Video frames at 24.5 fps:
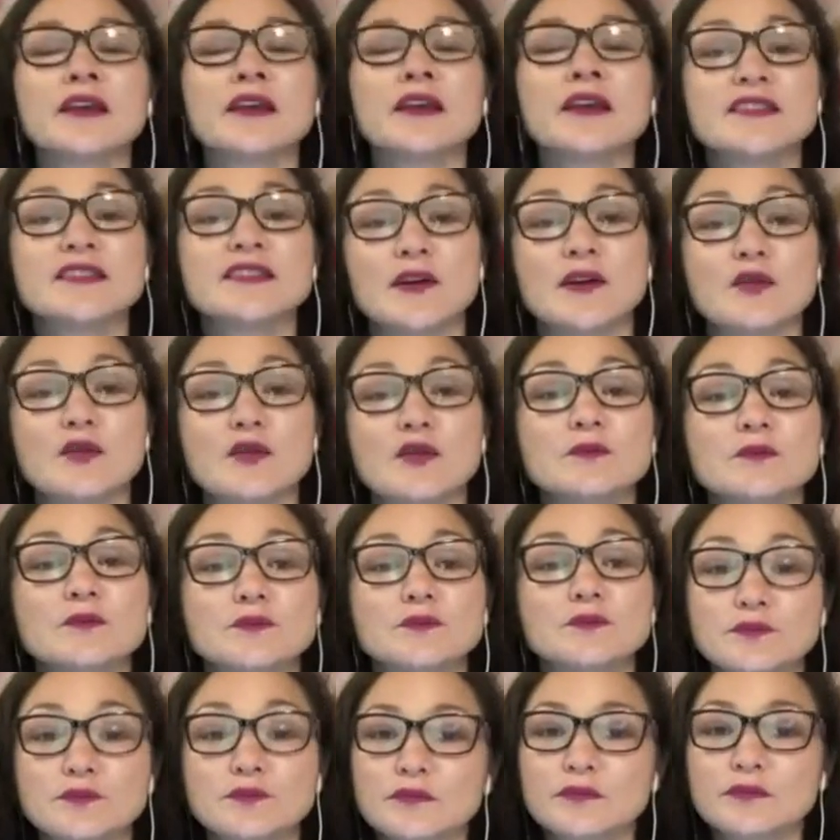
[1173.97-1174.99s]
So
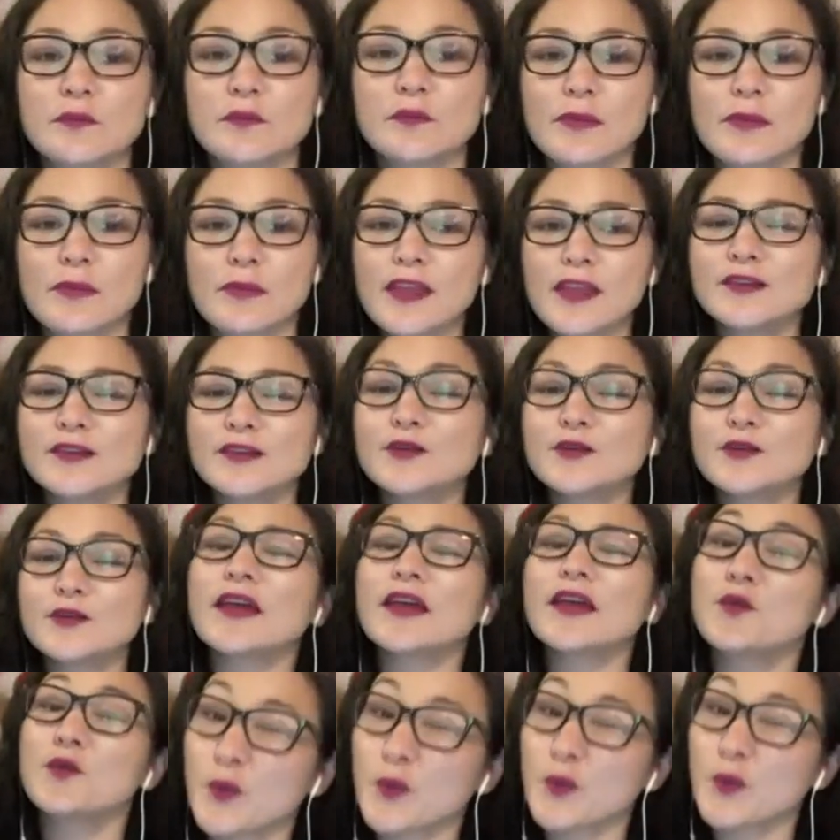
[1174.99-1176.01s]
don't
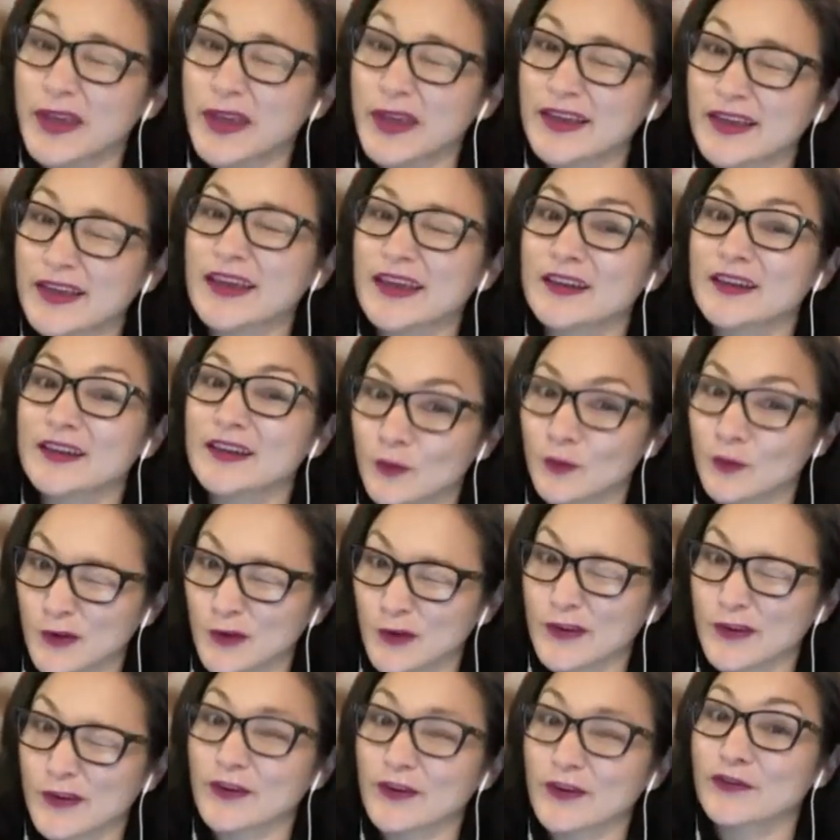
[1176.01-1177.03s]
like wink and
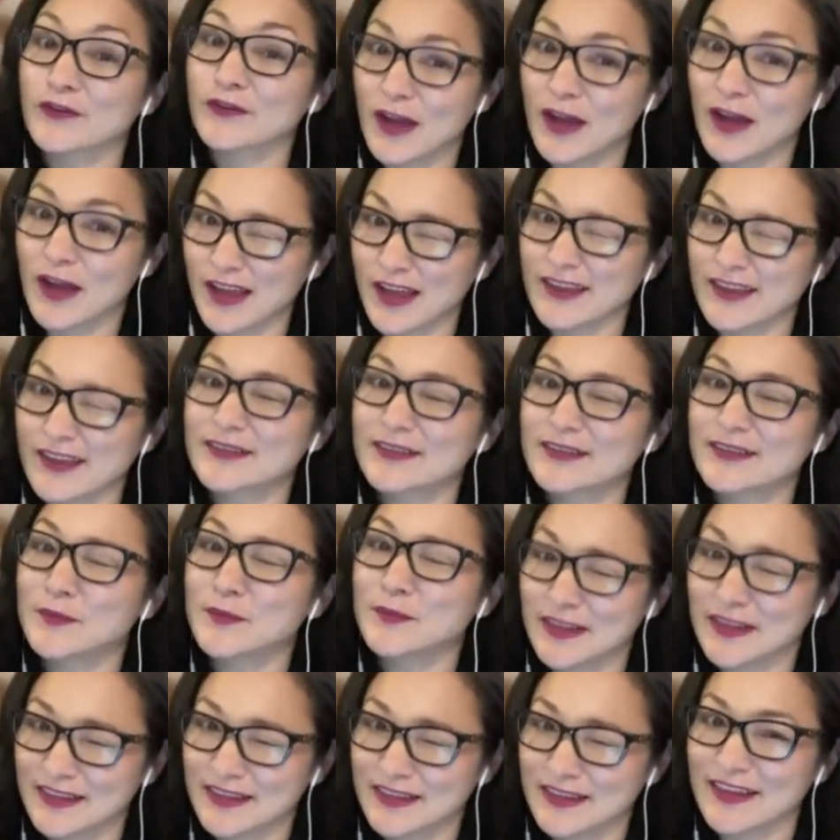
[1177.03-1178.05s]
order your fries and be
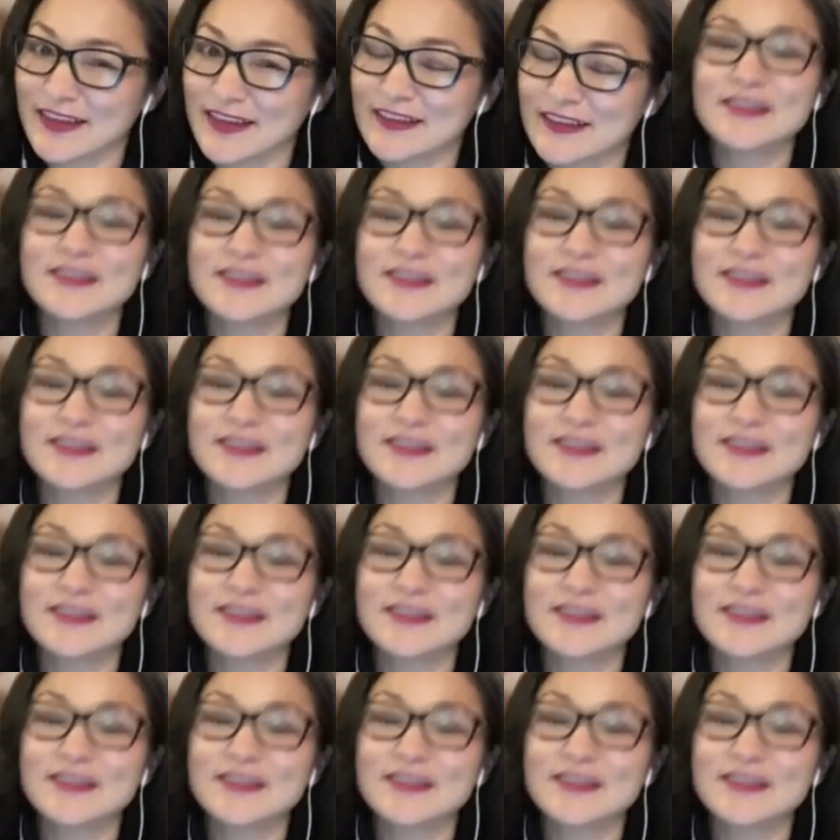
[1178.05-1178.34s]
like, yeah,